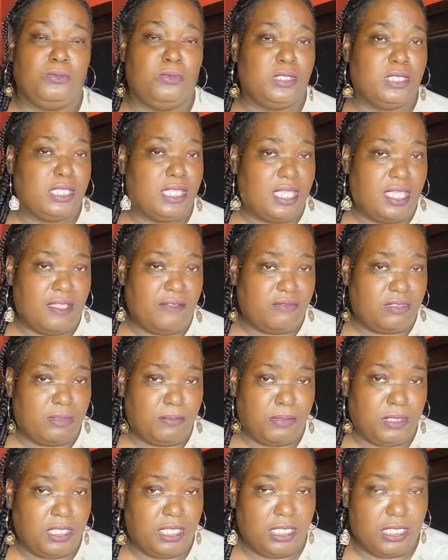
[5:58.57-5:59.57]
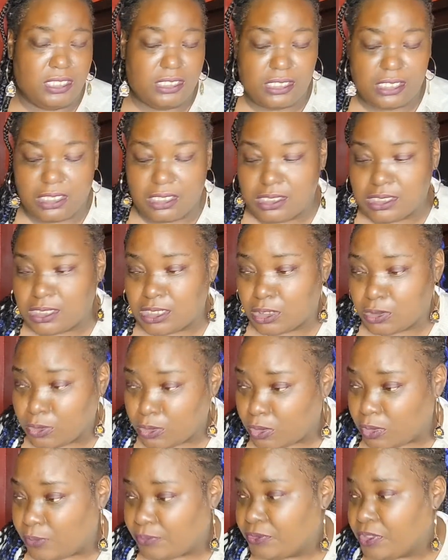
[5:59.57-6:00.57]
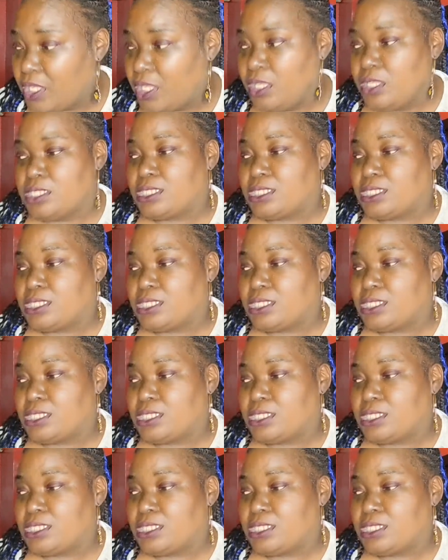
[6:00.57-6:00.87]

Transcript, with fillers: It would not have to be any tears at all.